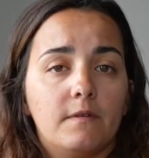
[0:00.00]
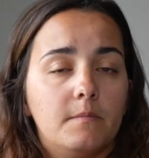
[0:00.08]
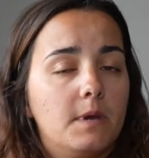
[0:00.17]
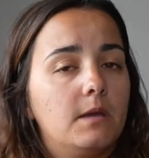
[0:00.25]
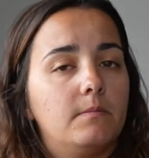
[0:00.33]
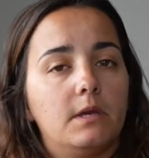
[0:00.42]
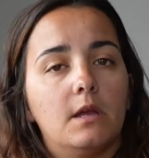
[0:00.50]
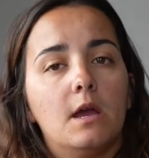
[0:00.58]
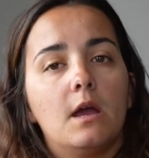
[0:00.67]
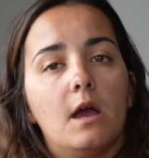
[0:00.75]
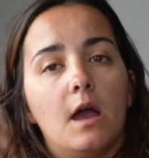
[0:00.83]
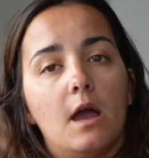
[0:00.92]
a baby,
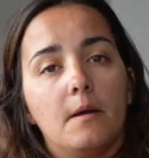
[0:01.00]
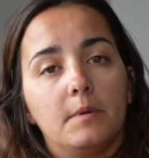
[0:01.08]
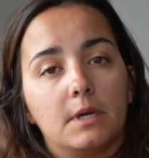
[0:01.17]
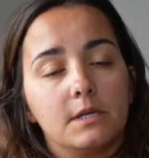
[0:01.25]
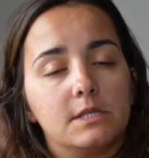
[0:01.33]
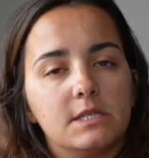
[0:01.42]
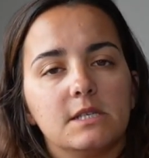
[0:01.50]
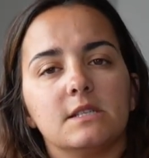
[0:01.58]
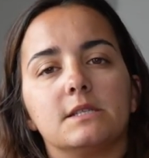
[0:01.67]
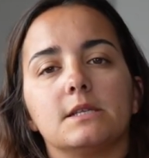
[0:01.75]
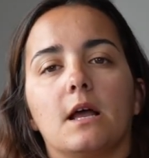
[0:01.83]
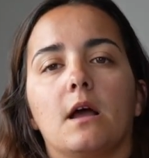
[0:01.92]
because this
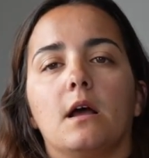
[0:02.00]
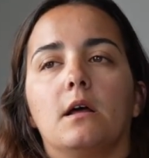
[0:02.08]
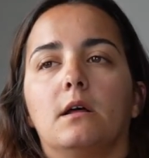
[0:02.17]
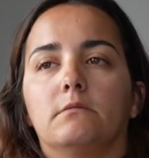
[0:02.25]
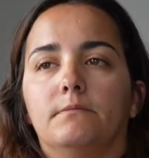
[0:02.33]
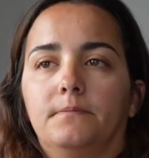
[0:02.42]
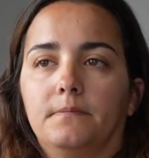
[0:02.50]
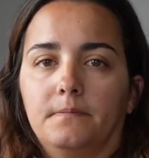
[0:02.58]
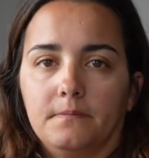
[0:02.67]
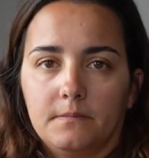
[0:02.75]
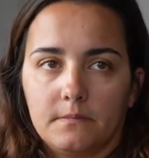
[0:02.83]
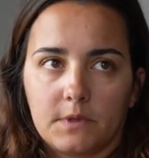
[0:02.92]
is
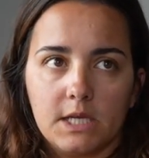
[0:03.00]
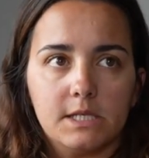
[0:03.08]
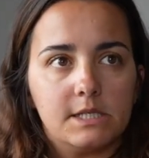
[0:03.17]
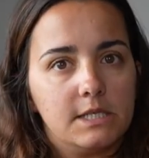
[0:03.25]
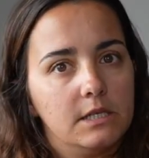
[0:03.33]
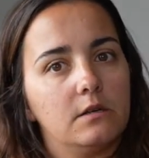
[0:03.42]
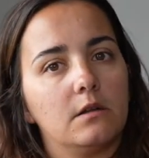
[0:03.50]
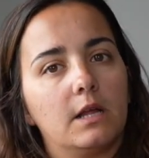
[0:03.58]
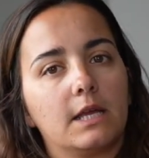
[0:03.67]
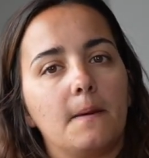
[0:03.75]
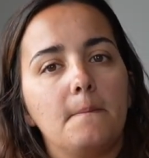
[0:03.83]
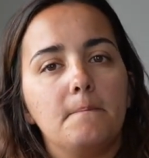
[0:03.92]
considered
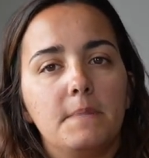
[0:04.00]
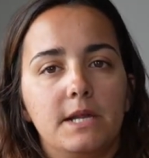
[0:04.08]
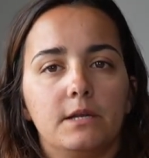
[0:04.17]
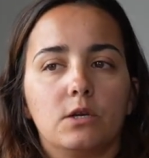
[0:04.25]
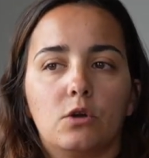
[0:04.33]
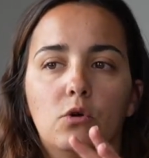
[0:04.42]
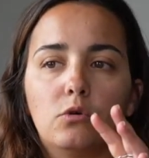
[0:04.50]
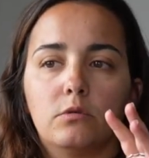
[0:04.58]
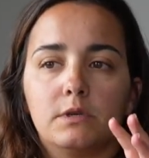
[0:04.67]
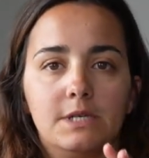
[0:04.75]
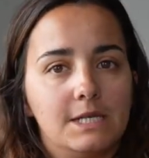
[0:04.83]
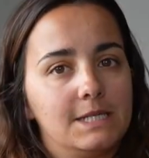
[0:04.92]
like a
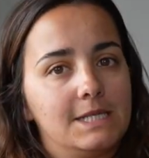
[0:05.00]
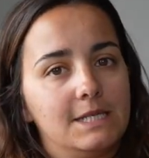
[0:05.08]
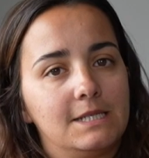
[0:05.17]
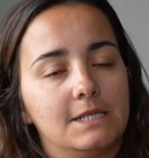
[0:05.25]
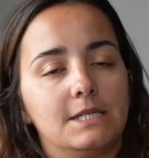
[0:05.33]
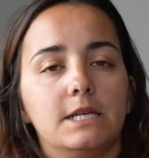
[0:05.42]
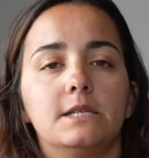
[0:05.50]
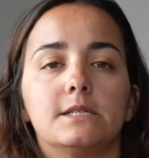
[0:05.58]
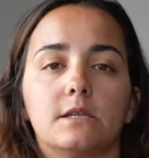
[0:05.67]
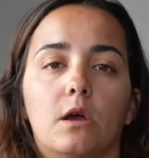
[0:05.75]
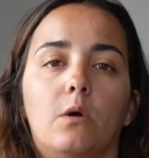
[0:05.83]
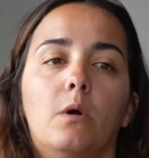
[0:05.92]
medical necessity.
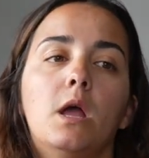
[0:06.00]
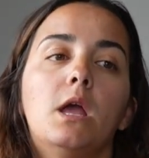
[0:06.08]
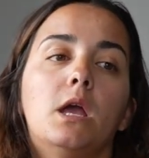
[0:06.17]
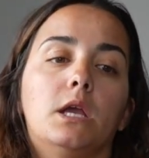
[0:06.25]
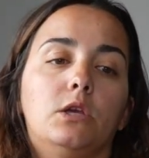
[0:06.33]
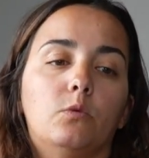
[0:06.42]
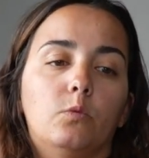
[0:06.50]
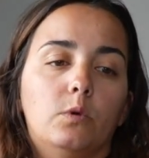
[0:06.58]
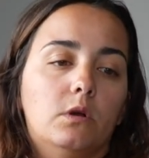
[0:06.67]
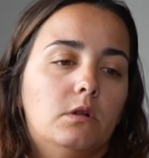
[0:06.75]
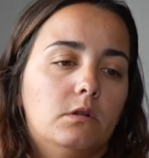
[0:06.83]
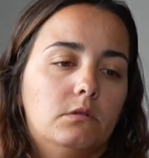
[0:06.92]
So you
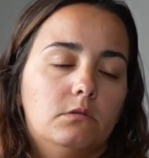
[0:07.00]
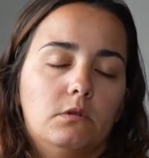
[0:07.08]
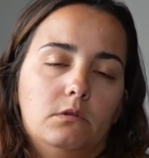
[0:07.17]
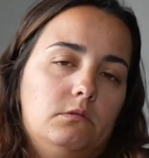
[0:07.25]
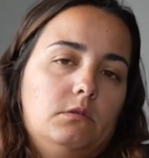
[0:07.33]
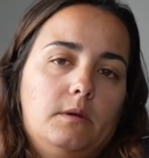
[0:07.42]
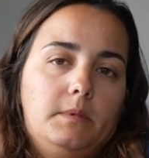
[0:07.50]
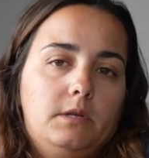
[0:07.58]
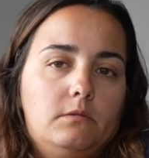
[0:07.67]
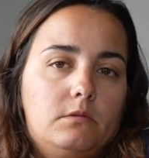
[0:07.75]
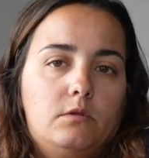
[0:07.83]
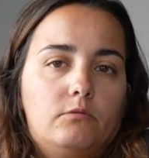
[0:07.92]
will
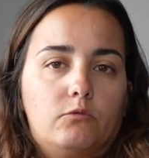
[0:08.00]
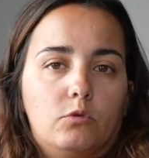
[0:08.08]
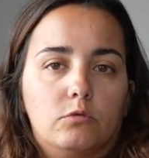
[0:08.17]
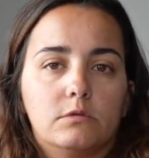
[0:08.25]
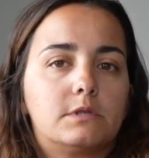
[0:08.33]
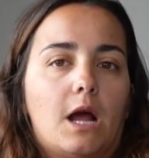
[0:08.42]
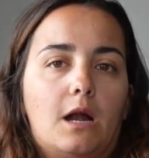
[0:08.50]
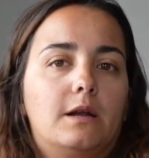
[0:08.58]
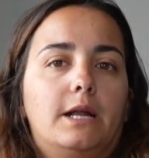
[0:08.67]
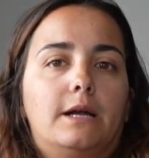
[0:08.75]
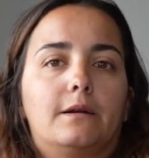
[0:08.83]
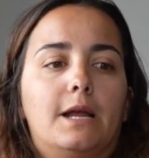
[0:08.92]
the rules are
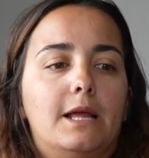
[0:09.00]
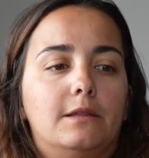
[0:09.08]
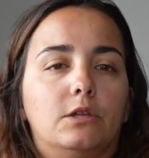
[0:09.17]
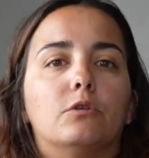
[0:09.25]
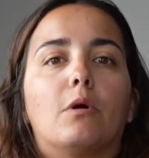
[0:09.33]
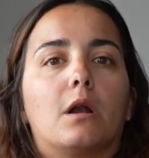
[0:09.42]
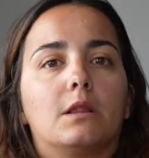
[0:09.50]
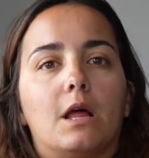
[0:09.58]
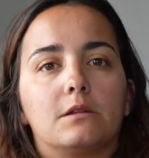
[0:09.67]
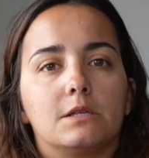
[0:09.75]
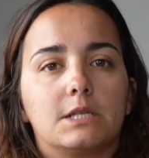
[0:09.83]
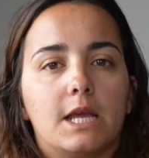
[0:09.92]
there and you are
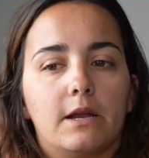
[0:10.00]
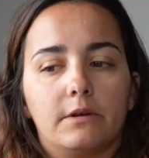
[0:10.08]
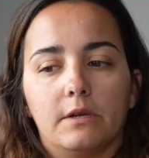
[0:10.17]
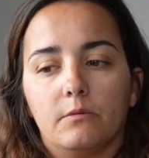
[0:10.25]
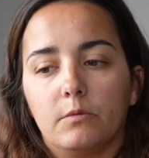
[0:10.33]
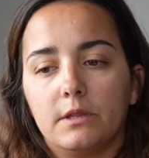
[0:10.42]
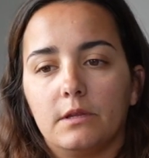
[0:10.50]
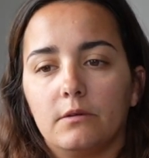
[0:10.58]
allowed to carry it with